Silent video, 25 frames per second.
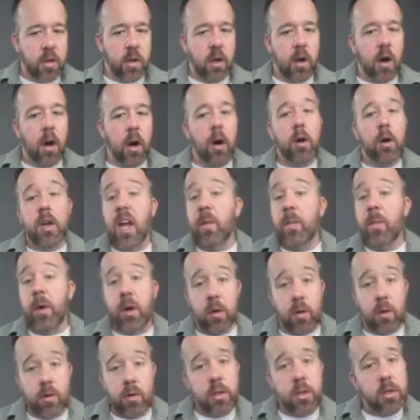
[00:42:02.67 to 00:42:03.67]
are
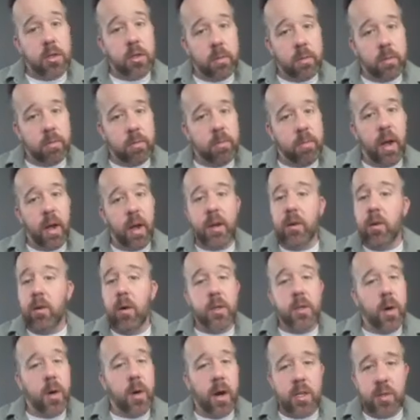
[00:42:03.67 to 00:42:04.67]
chemicals like
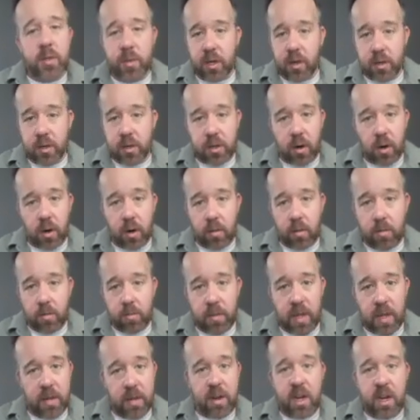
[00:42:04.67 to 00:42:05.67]
neurotransmitters are.
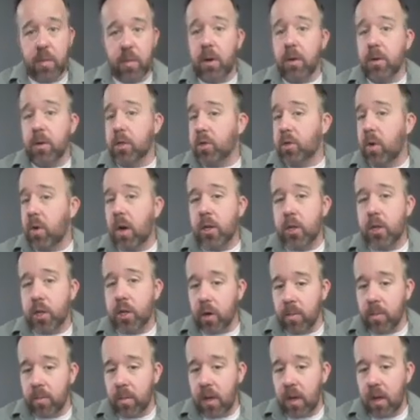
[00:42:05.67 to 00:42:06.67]
They have a chemical structure.
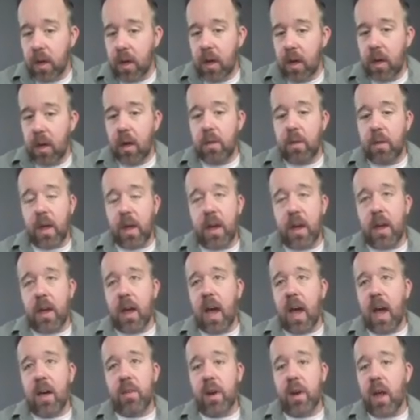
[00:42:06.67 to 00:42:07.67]
They
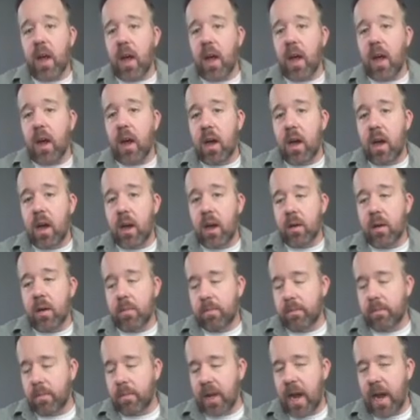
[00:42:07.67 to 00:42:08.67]
have
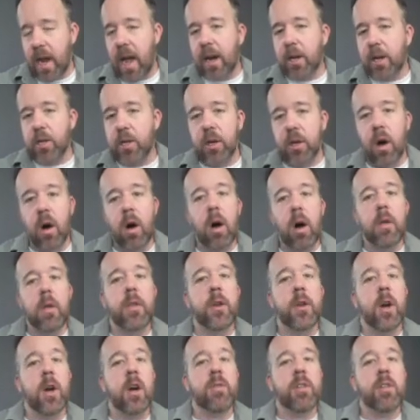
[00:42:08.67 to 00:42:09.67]
an action on the
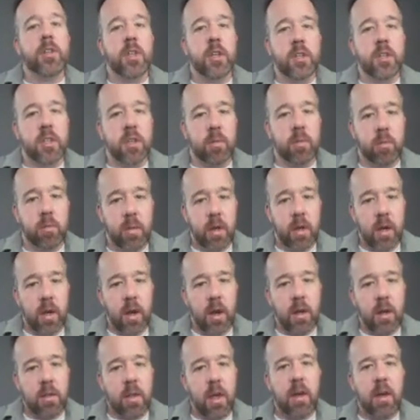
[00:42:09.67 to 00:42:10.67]
nervous system.
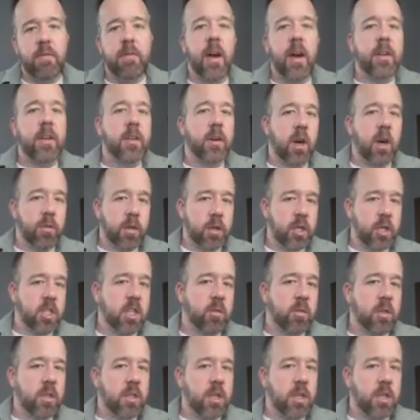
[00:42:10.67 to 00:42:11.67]
They affect the nervous
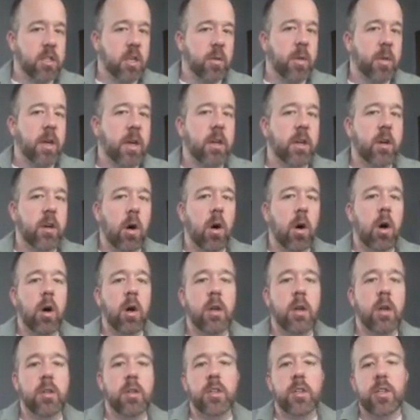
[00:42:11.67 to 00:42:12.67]
system and
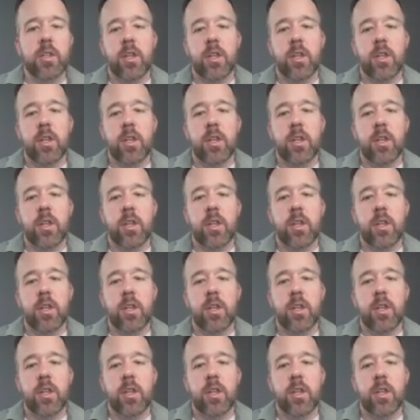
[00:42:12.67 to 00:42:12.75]
cause